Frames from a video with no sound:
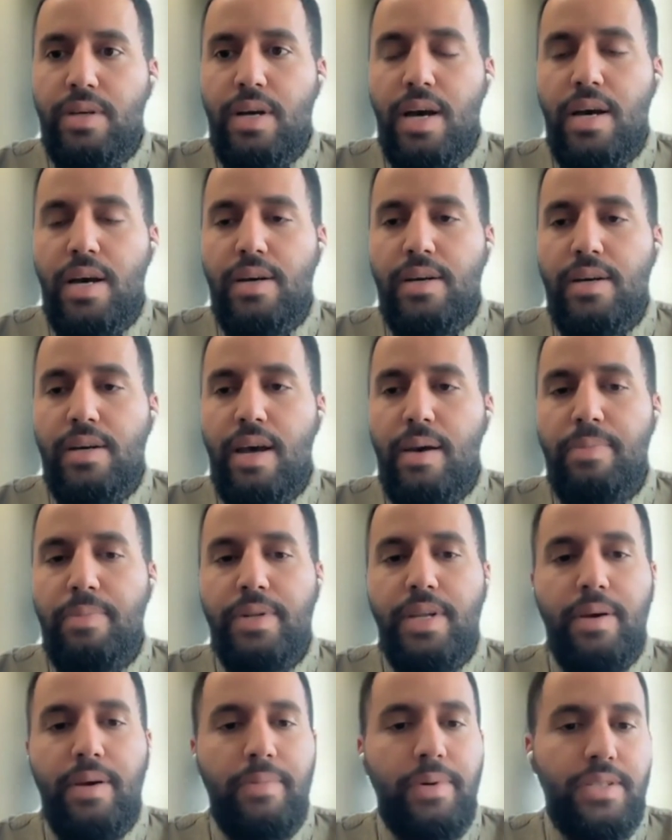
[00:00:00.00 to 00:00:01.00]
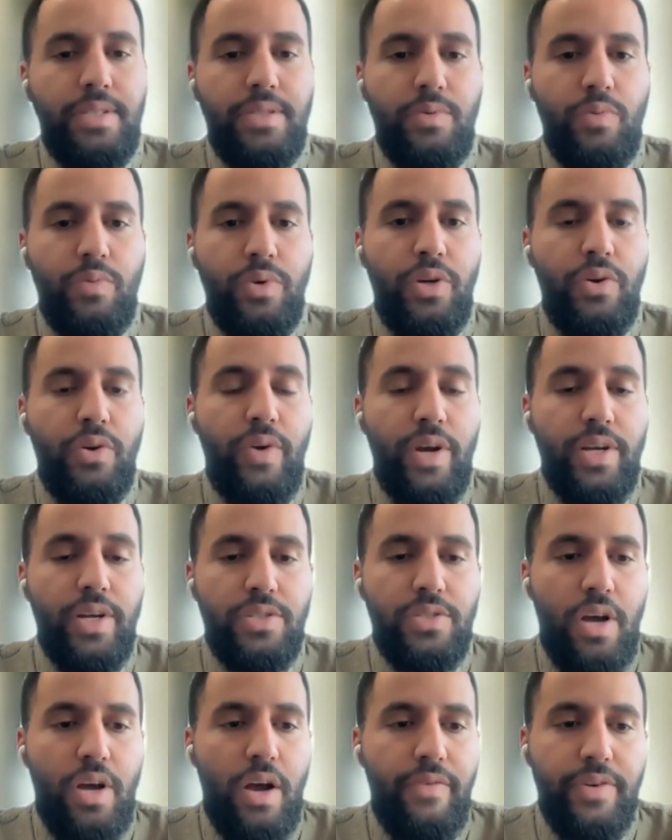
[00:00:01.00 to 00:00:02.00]
epidemics with
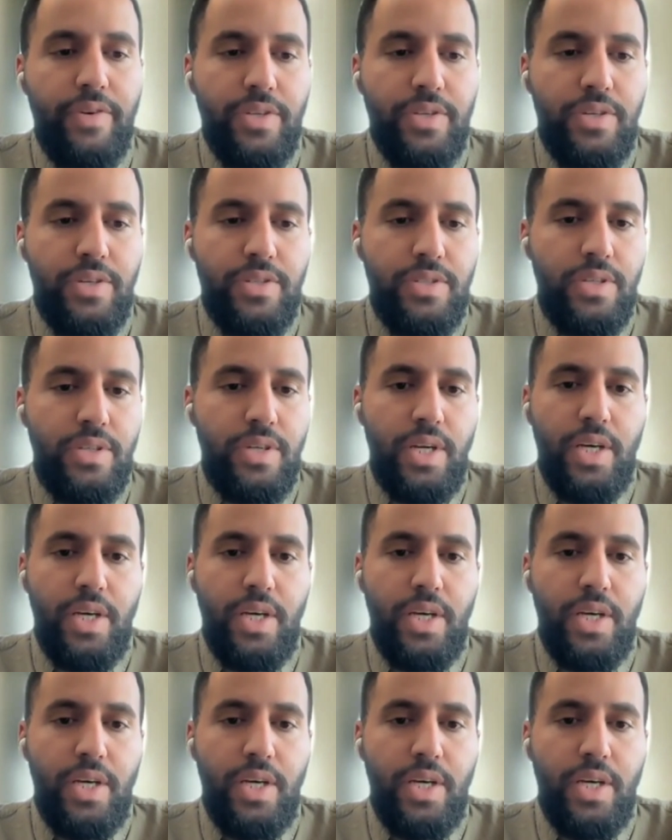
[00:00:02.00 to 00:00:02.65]
corrections officers.